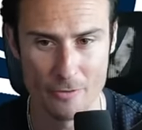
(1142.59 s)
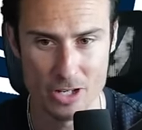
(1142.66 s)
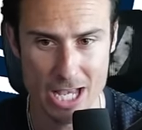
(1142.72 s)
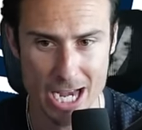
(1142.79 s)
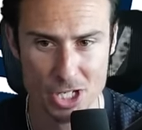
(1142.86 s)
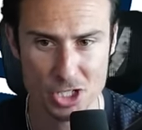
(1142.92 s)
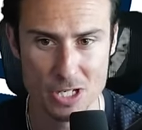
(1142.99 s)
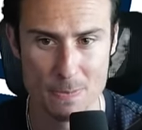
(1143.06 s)
He
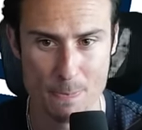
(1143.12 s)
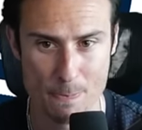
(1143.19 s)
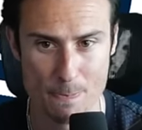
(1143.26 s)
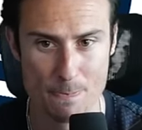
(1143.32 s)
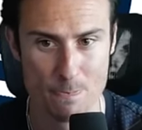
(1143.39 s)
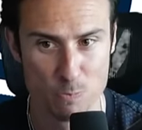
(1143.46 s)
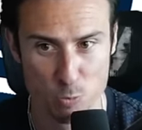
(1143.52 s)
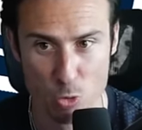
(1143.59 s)
actually
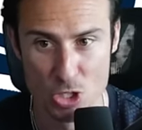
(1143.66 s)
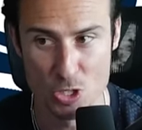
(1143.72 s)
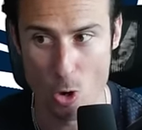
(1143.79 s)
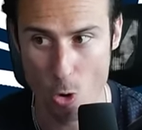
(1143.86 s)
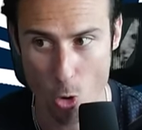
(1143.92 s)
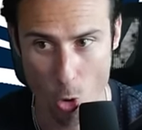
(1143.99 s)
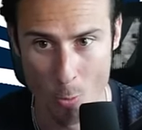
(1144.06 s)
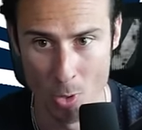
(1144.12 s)
was
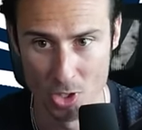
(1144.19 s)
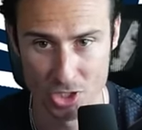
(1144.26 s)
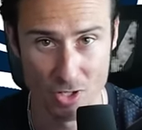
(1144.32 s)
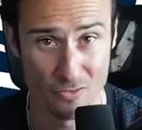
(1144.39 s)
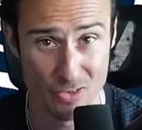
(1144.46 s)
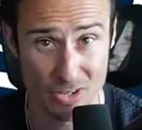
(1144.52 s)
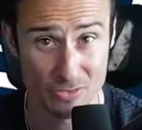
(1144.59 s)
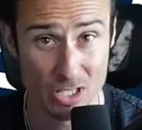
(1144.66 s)
almost a
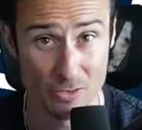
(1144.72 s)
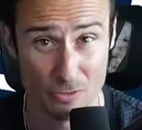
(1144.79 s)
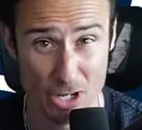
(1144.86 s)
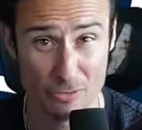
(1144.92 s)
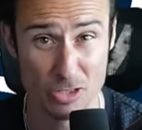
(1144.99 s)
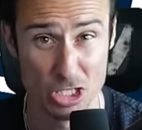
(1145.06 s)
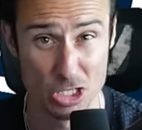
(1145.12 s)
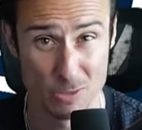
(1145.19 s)

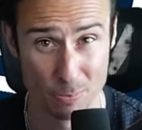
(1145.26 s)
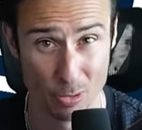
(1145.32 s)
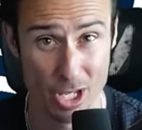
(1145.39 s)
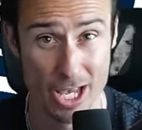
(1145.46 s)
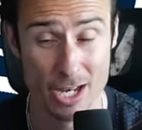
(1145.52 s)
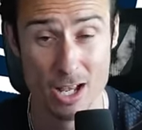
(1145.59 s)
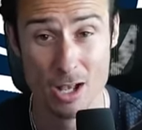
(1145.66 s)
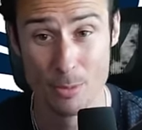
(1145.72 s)
50-50
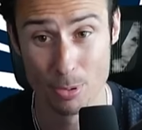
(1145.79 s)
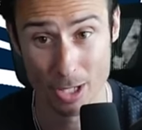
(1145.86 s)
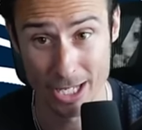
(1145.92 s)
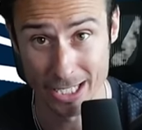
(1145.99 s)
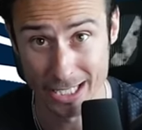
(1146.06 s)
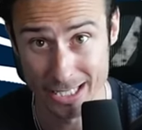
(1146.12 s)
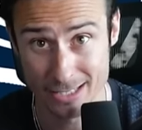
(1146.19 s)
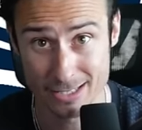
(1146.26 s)
split
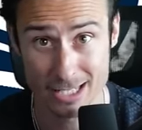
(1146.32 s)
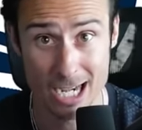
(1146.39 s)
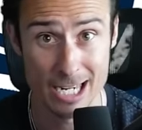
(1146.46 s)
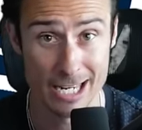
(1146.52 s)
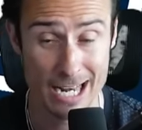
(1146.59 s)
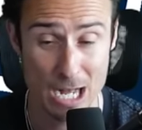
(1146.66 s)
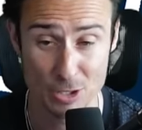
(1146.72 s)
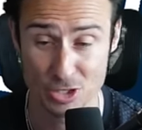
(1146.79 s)
playing inside
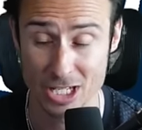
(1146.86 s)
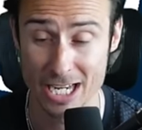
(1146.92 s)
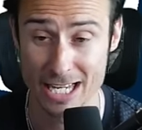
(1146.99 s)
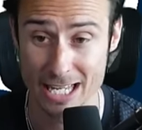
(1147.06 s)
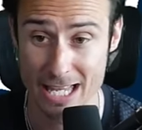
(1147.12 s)
and outside.